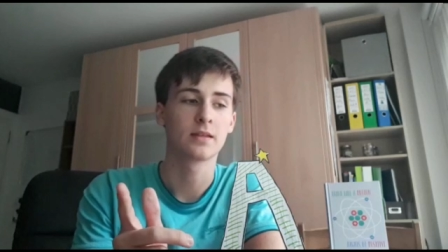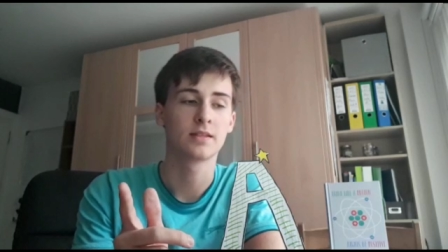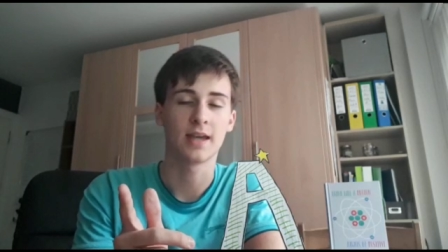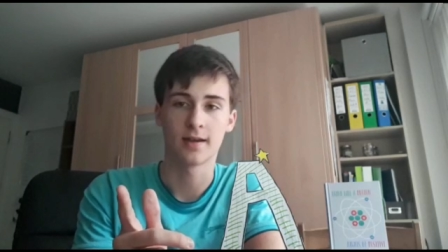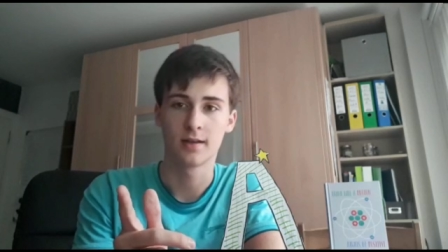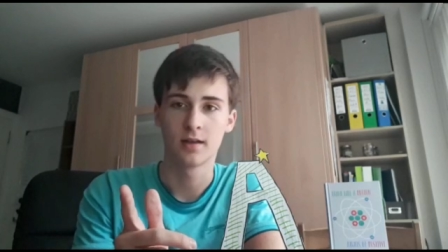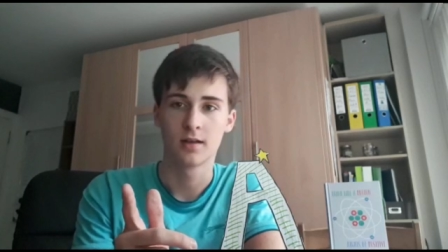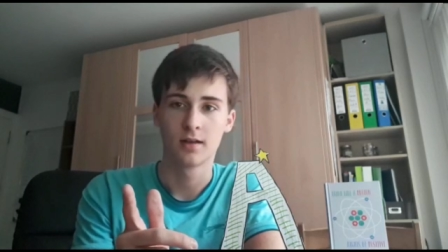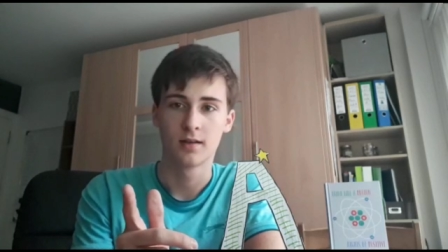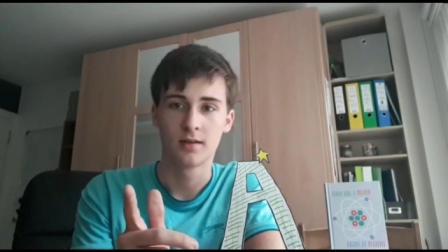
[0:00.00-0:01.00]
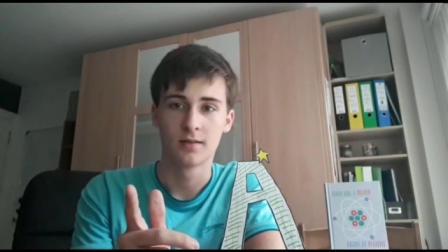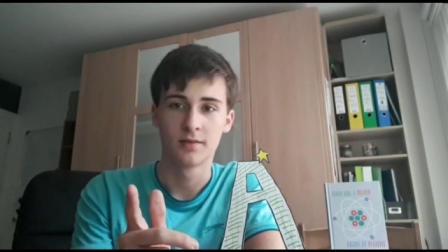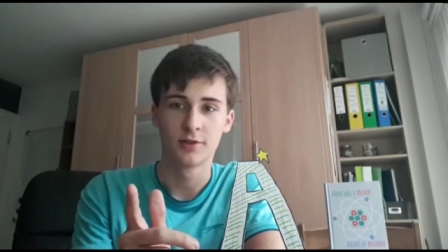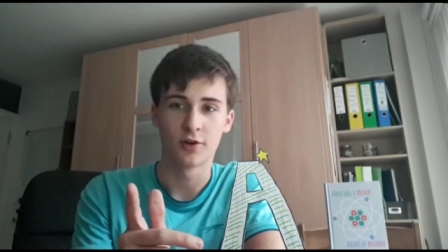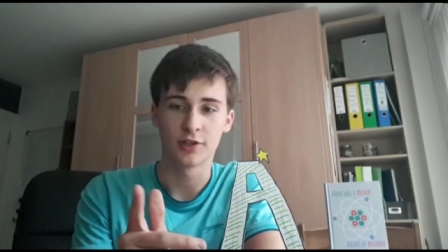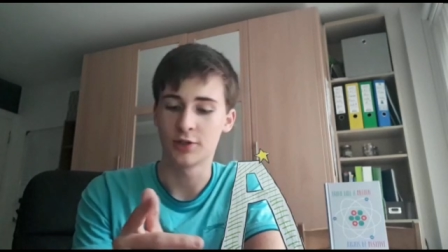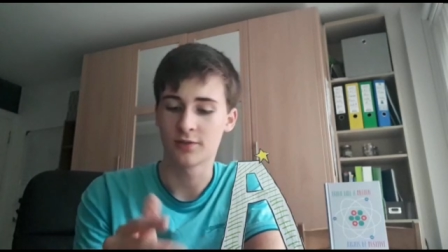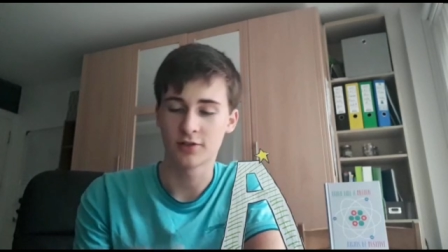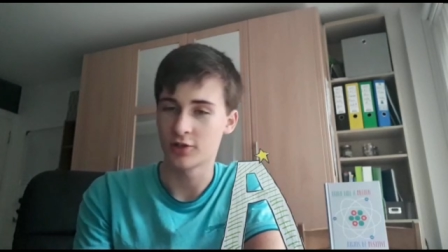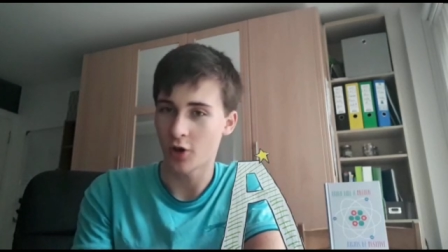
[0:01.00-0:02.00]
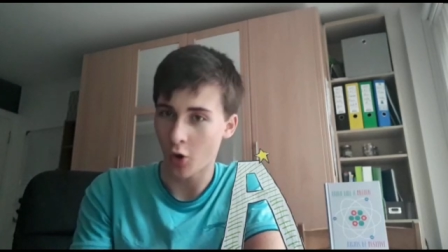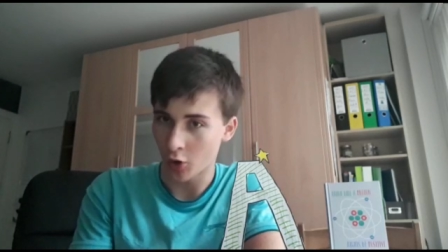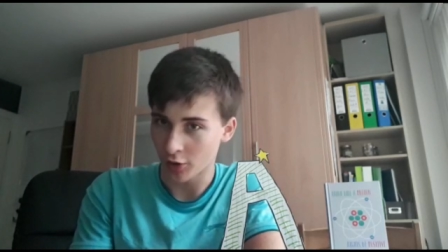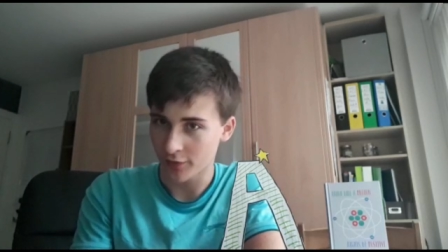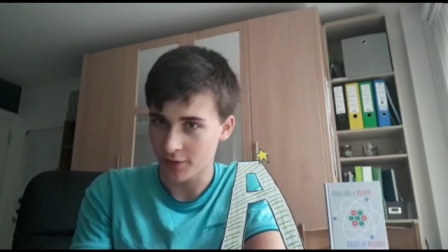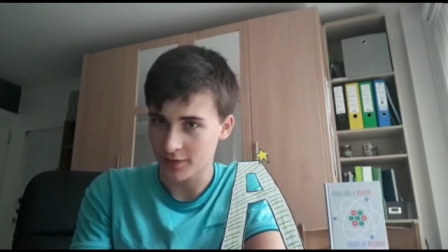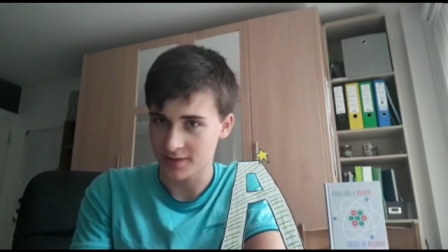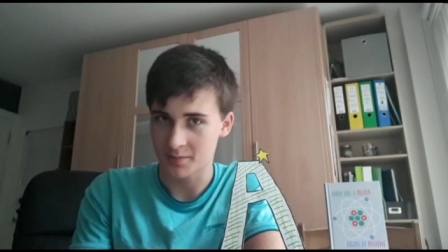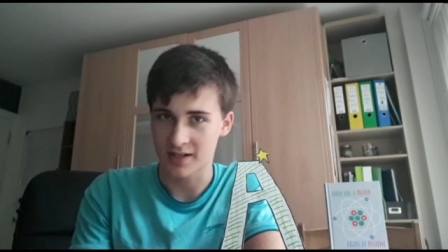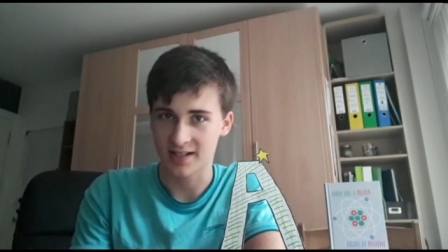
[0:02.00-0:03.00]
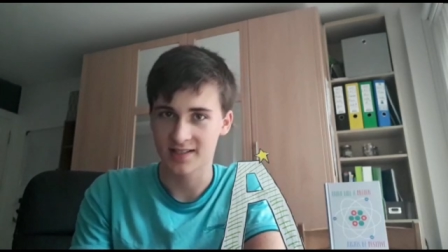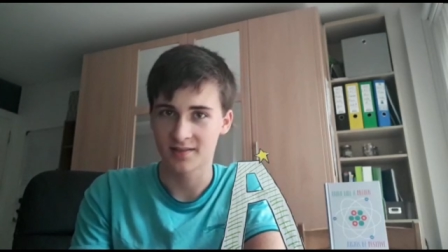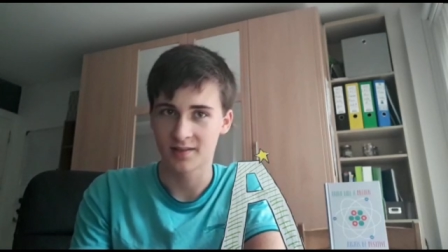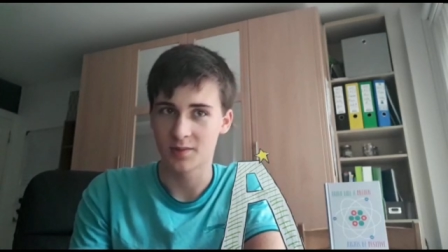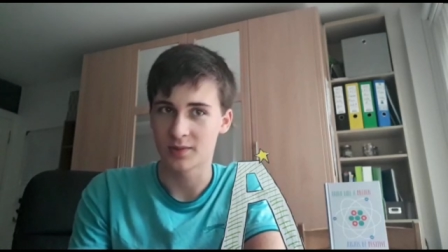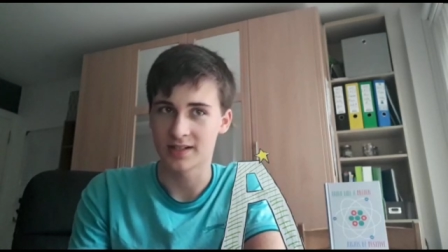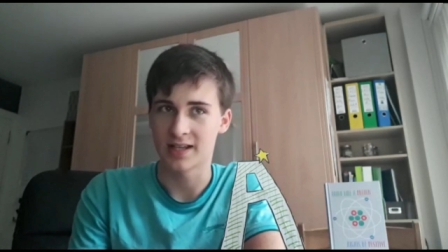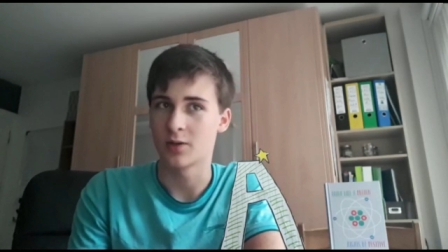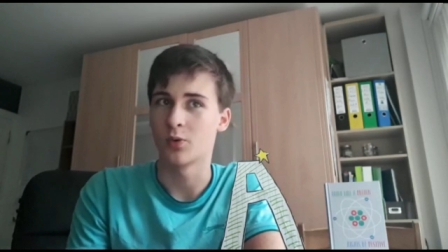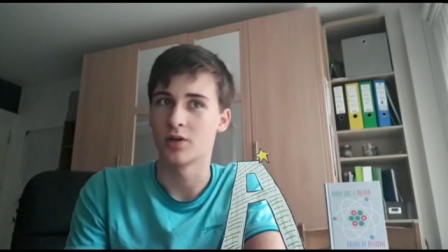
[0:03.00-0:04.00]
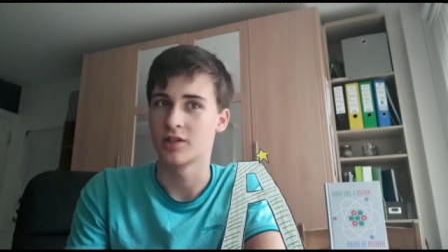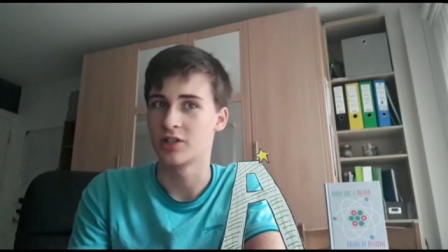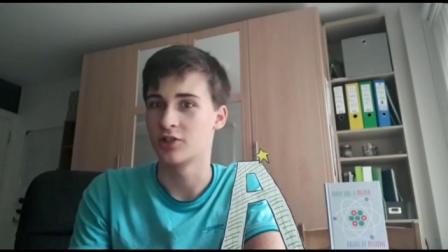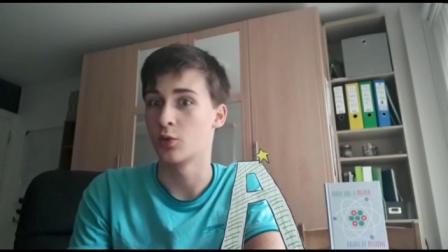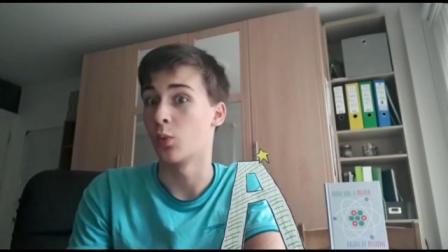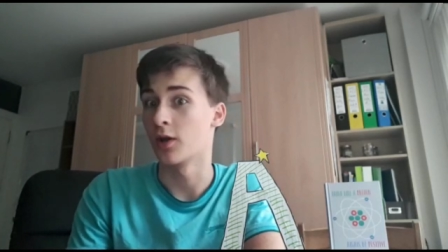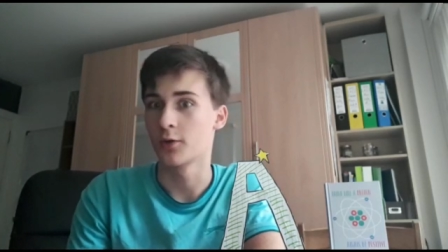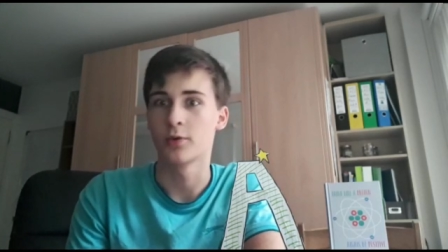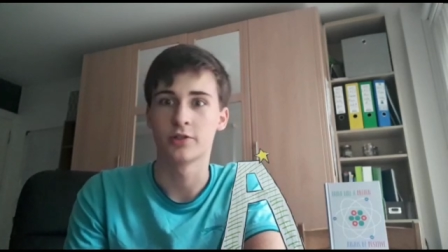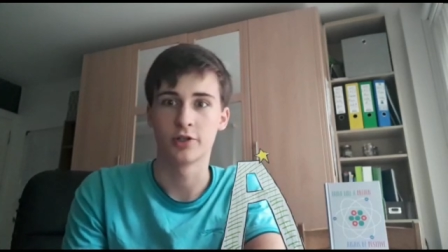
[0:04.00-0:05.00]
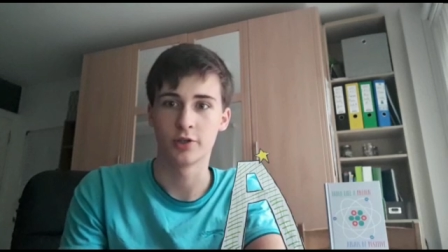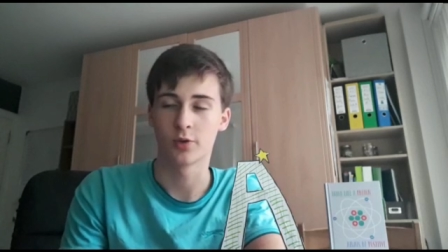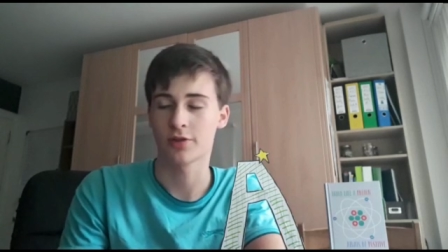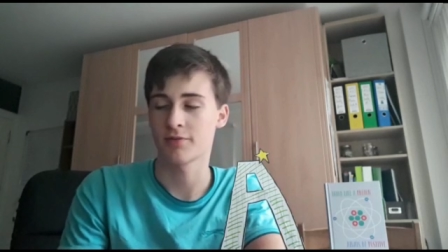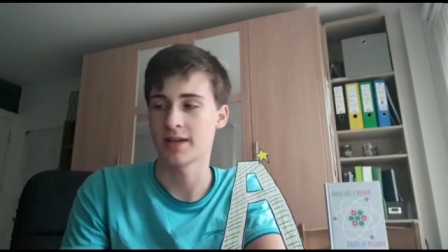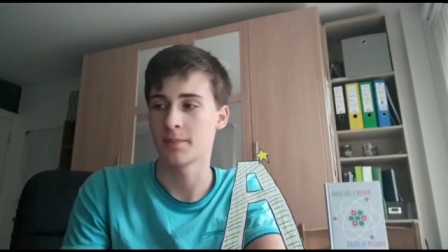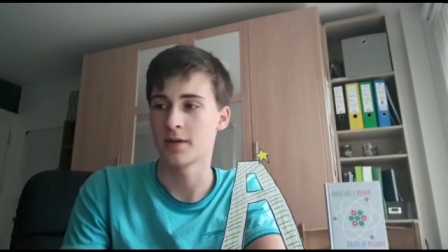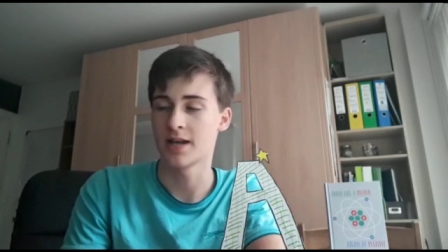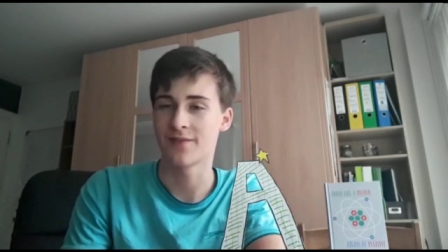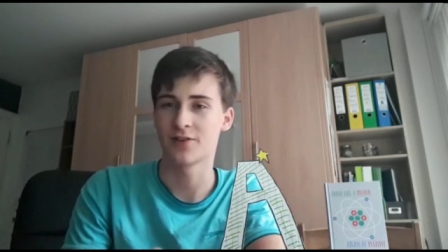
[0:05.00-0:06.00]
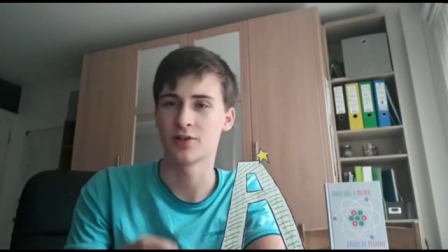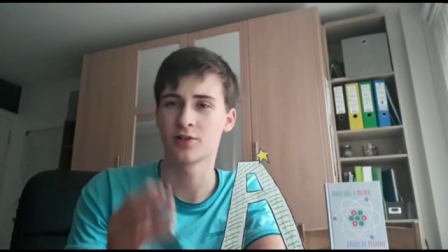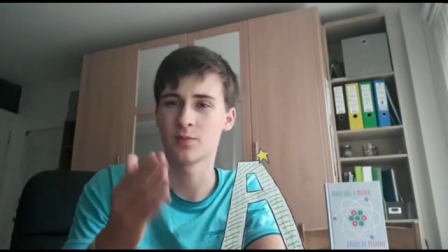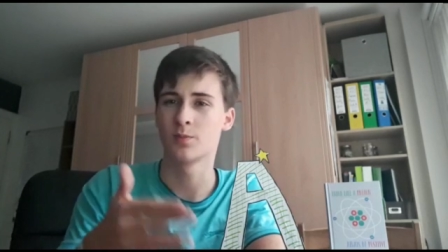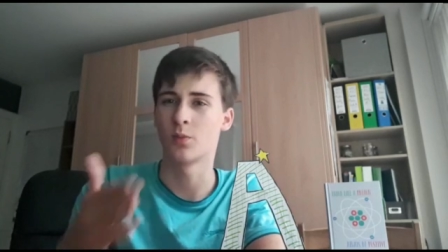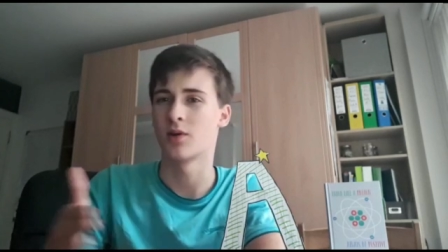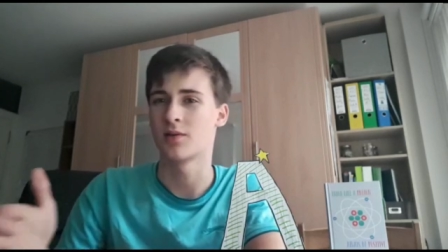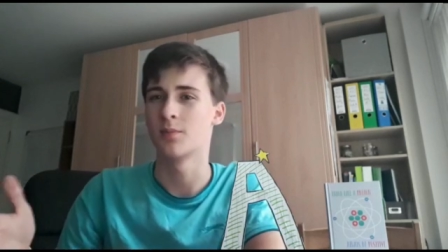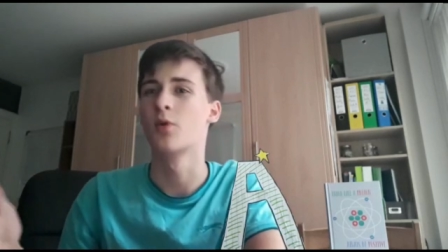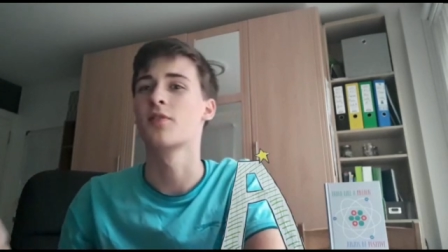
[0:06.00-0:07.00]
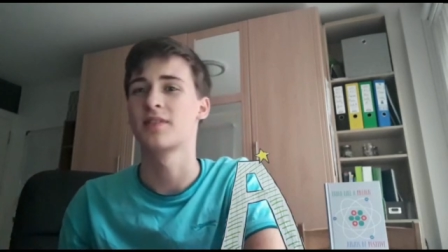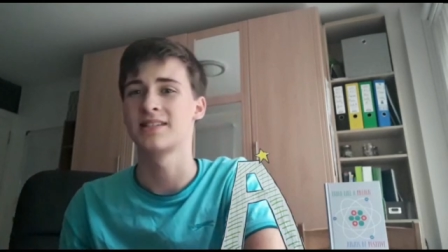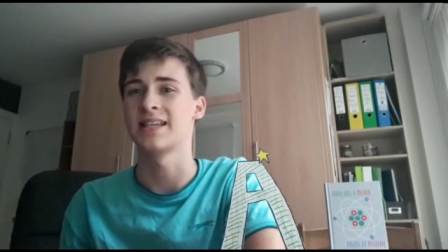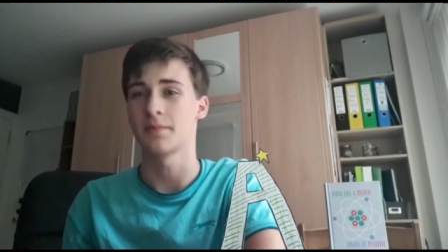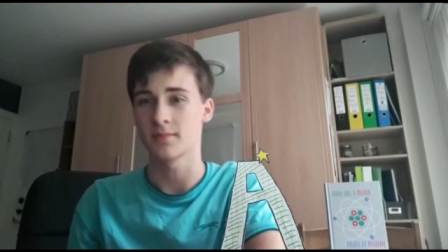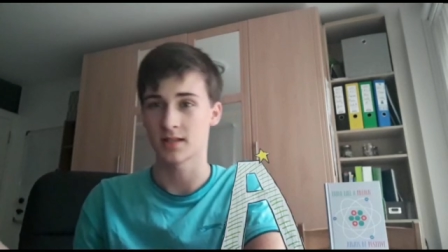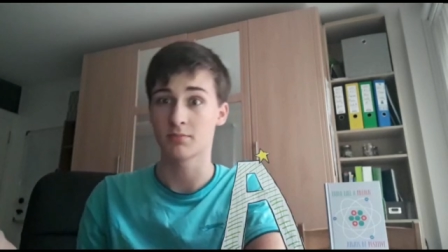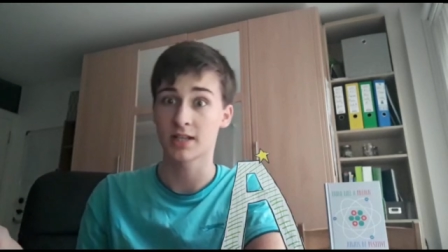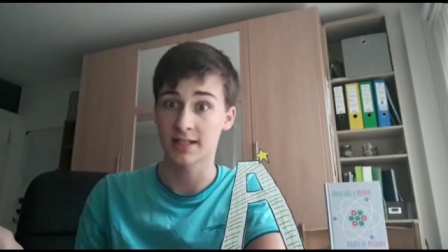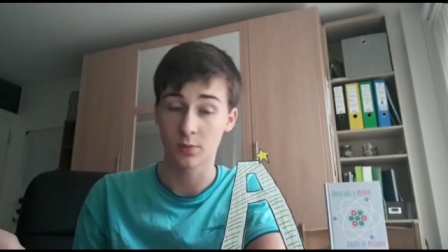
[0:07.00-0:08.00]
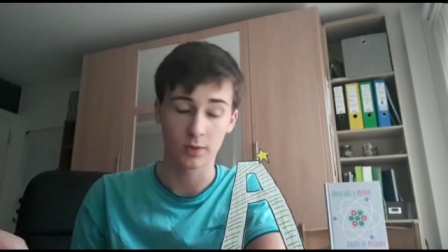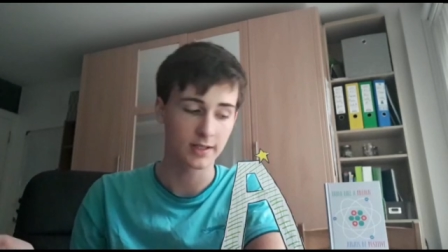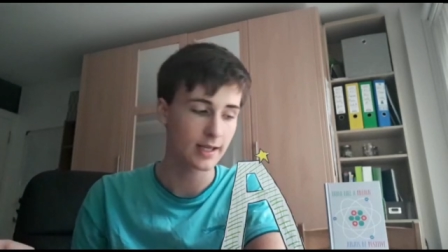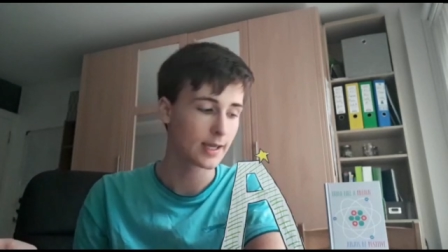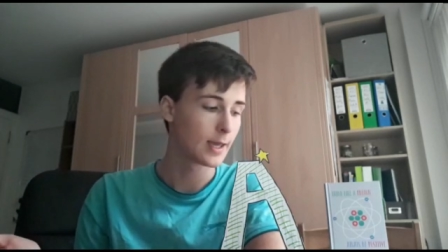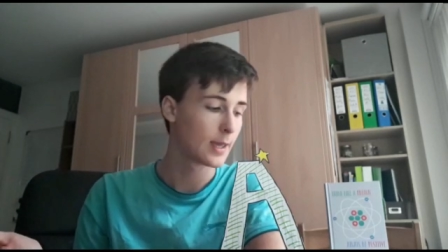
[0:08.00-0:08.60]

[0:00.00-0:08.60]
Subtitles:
Yeah. Not you don't have to do all of the subjects in 1 day, or you can do 1 or 2 or 3, but never one more of the same subject in 1 day.